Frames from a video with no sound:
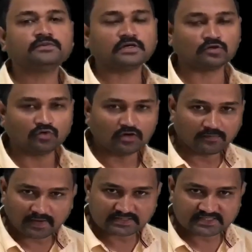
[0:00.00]
the rule
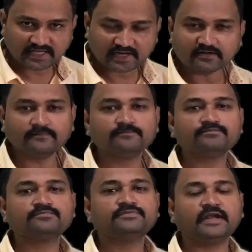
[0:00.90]
number second,
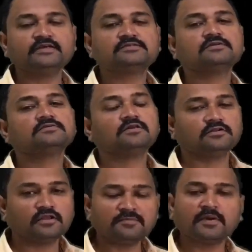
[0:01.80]
that is the
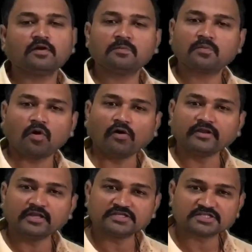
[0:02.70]
naming of
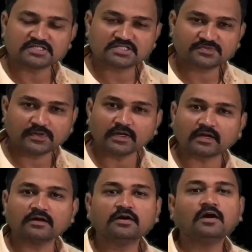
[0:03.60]
coordination sphere.
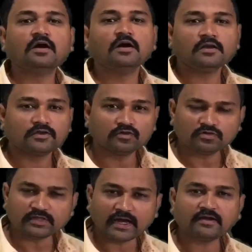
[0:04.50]
You
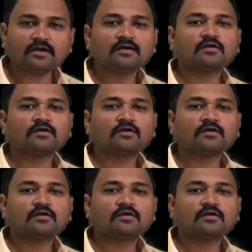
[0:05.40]
know that